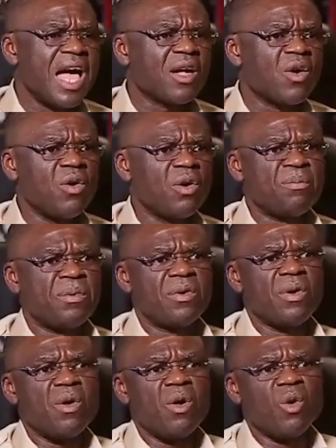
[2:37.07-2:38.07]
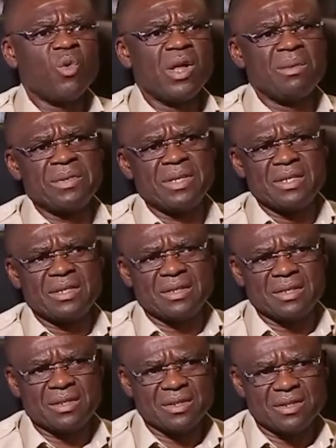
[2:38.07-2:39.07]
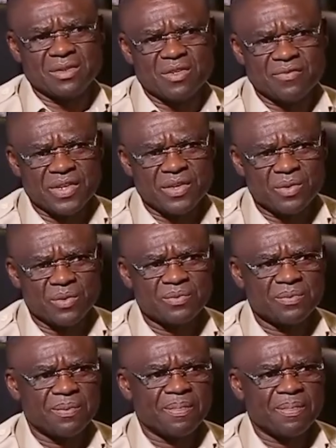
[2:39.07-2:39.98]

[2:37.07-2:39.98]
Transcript: I call upon all well-meaning citizens of Edo,